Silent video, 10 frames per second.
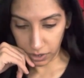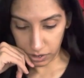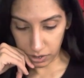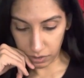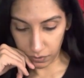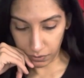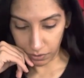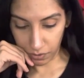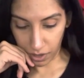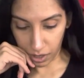This is
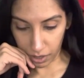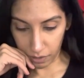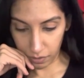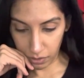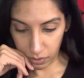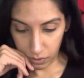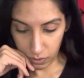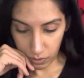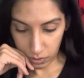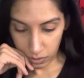55.
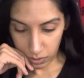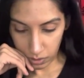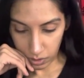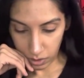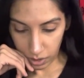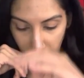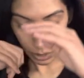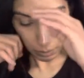Are you